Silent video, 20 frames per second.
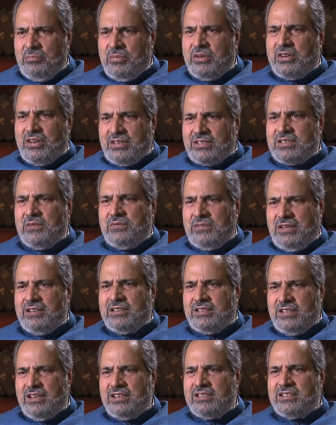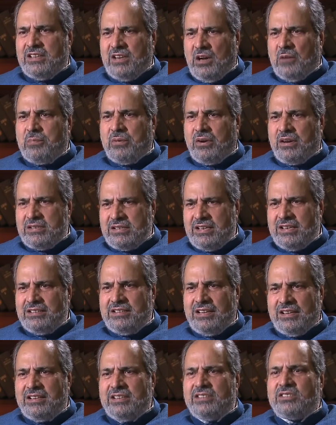Because if there, there is an
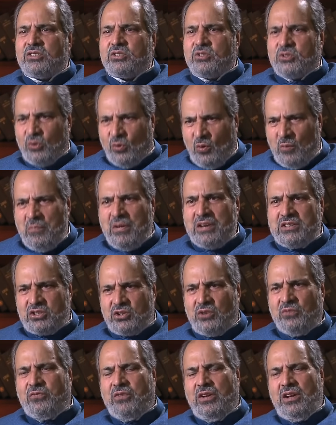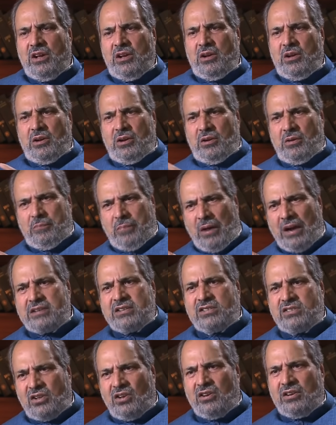uprising, there is so much of uh,
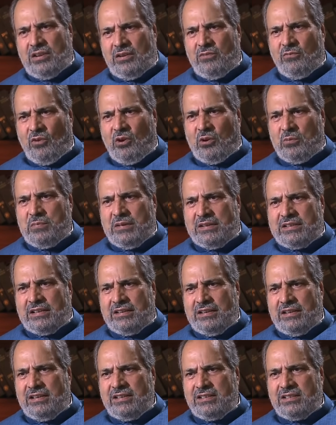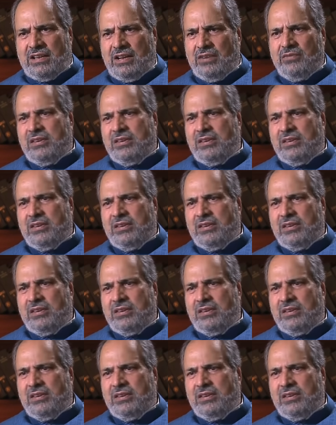Pakistan involvement in it.